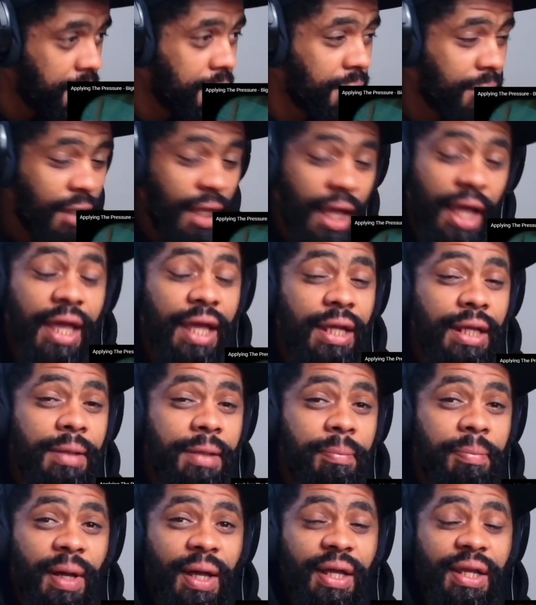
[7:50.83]
Can you any
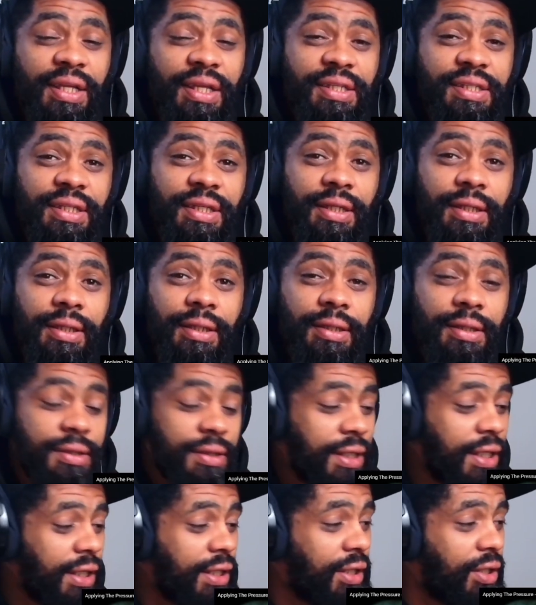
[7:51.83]
putties?
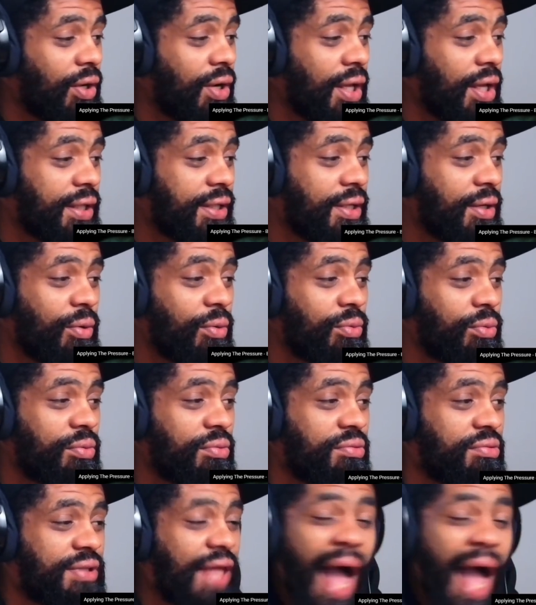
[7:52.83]
Skip to let you
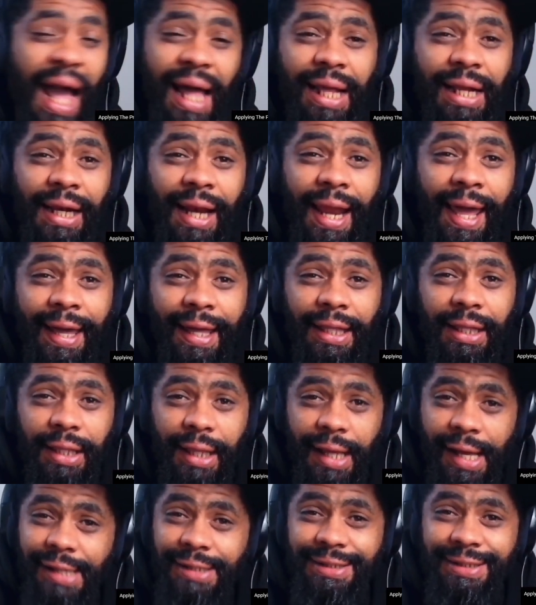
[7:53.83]
duck lick
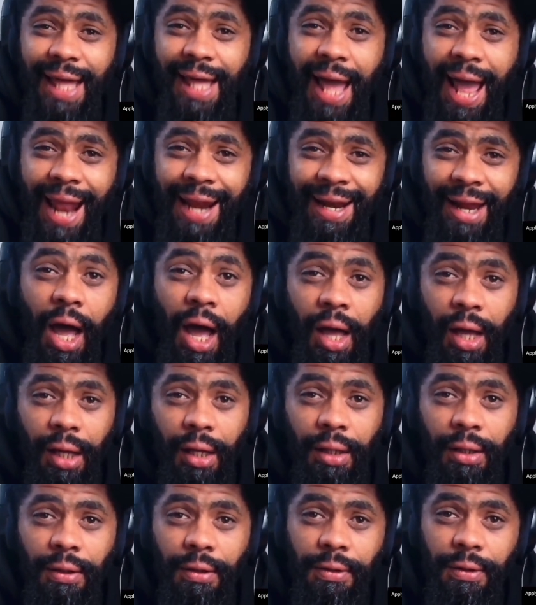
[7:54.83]
this down, no?
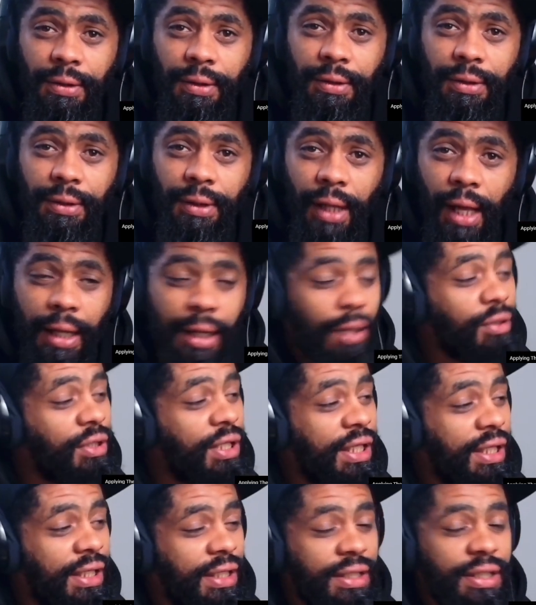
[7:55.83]
I don't
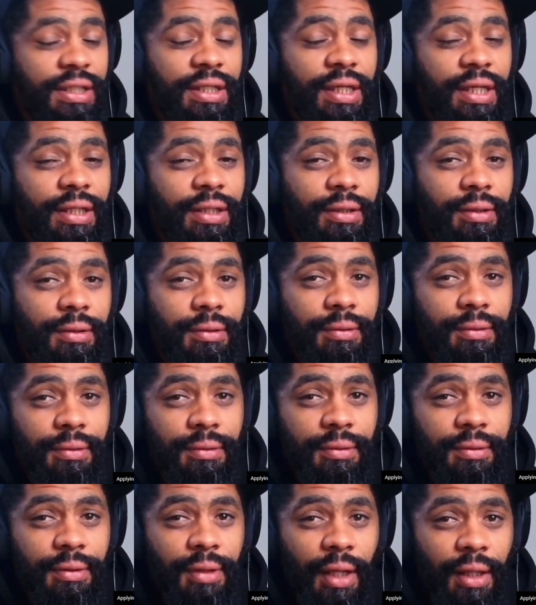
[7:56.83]
think he's cute.
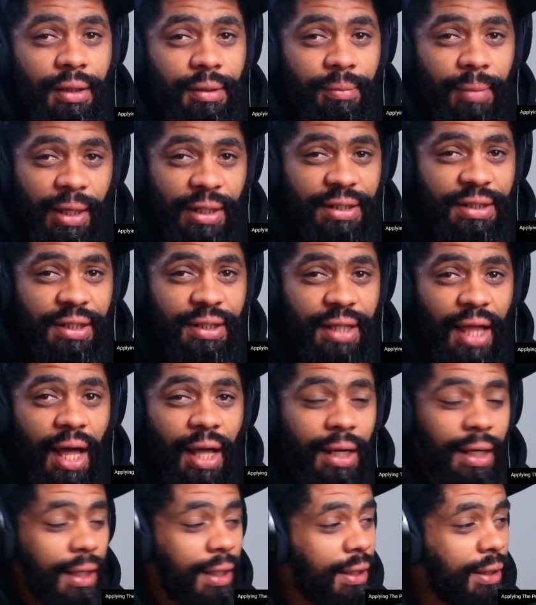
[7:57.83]
That means a duck
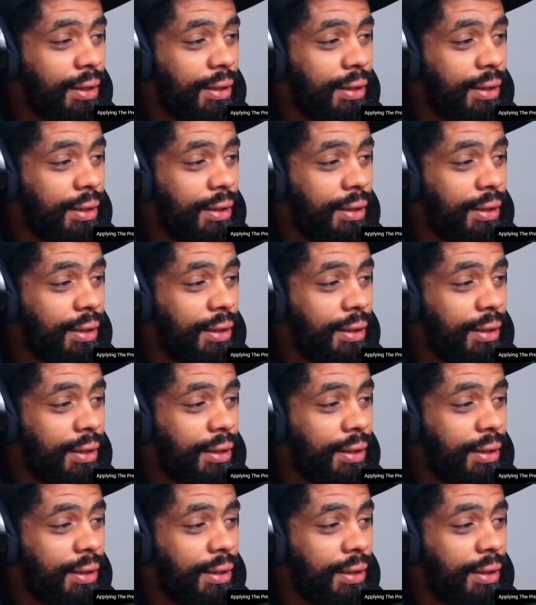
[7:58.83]
leg.